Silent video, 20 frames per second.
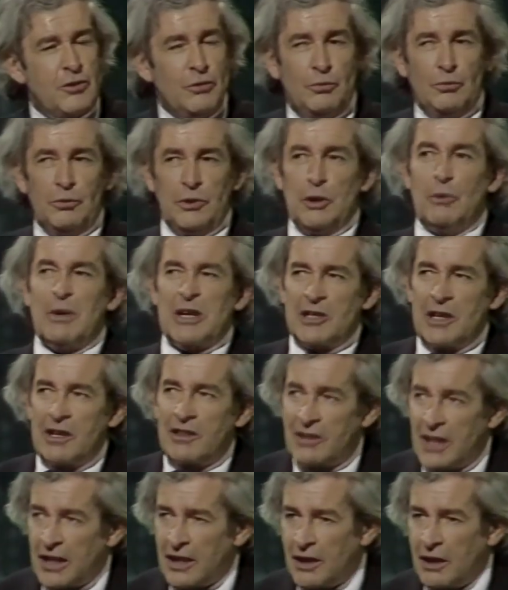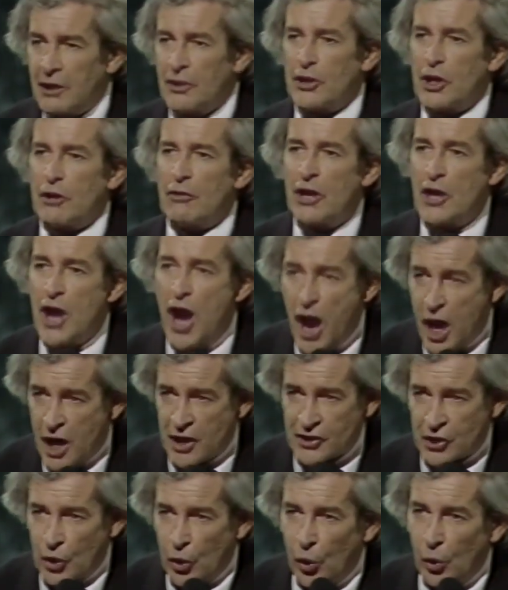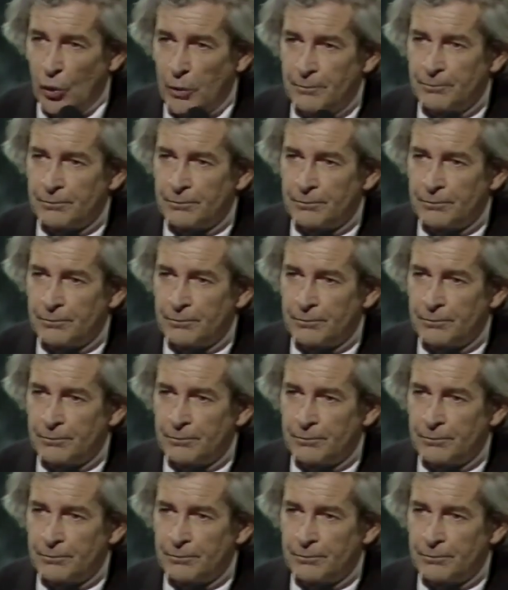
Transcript: you actually think they're an arsehole.